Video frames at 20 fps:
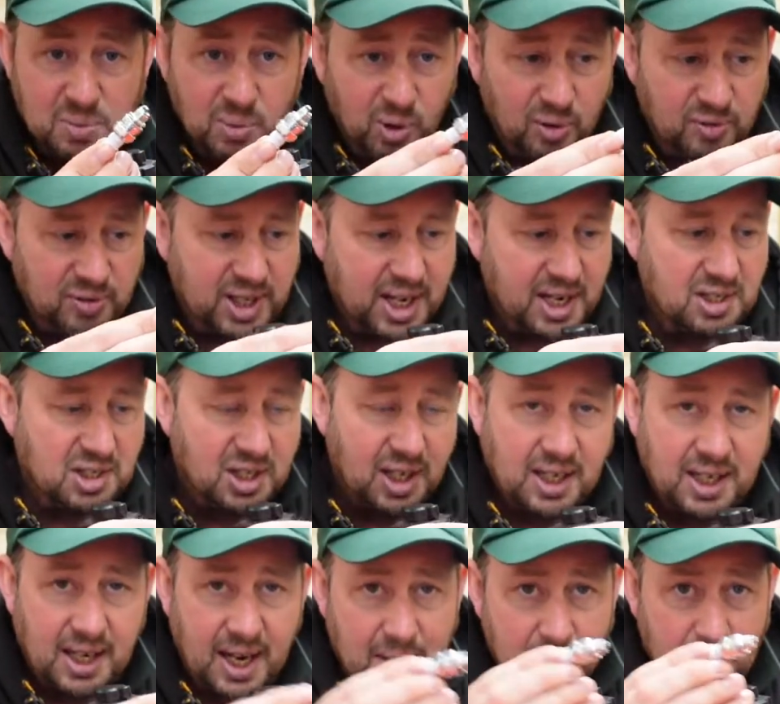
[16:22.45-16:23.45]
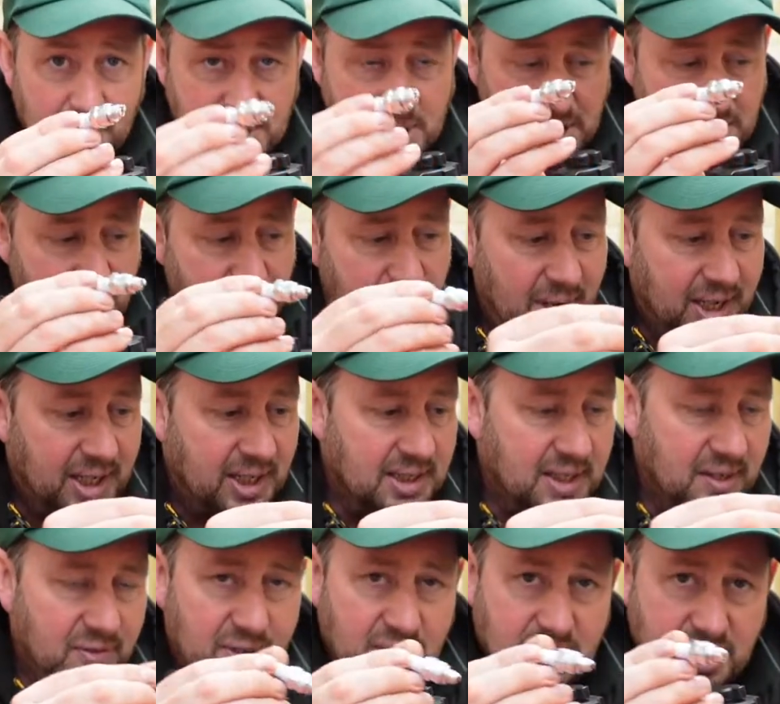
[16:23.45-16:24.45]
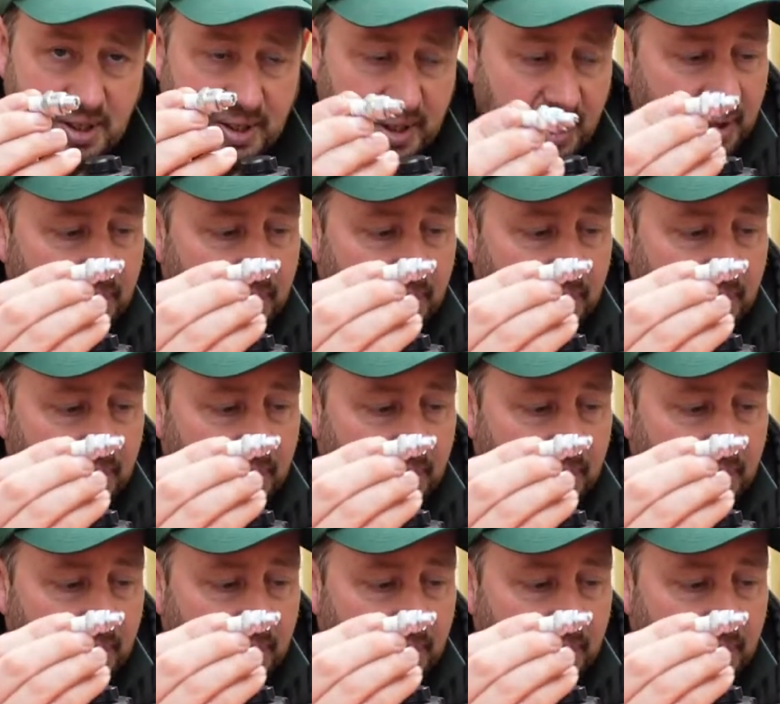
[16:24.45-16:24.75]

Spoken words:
more for the NGK ones. They do make a difference.